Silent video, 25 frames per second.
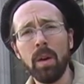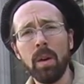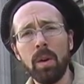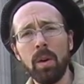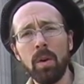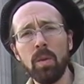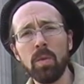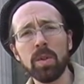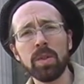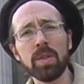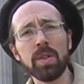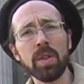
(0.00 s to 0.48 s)

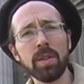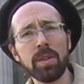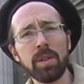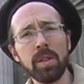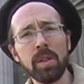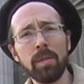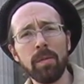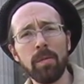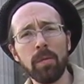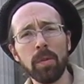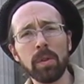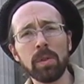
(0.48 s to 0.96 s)
who are
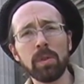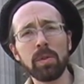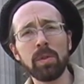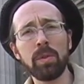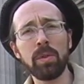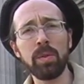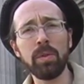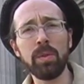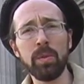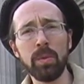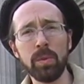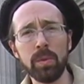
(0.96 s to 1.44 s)
searching for
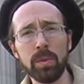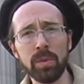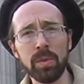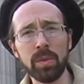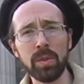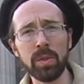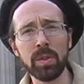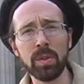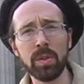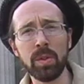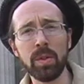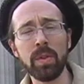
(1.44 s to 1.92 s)

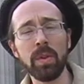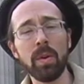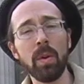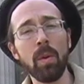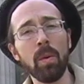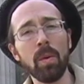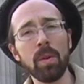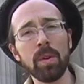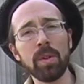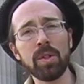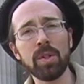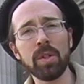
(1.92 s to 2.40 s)
clues to the
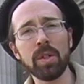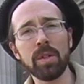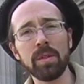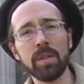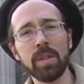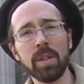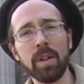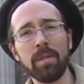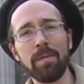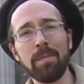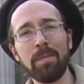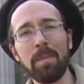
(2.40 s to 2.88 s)

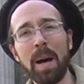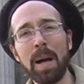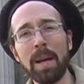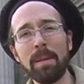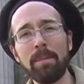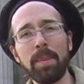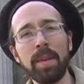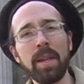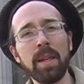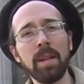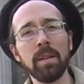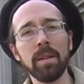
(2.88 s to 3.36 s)
origins of
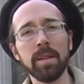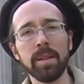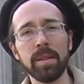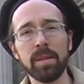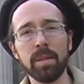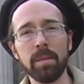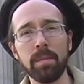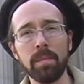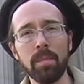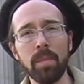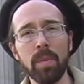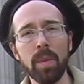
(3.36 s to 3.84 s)

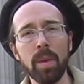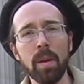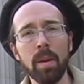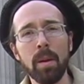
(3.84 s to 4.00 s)
bipedalism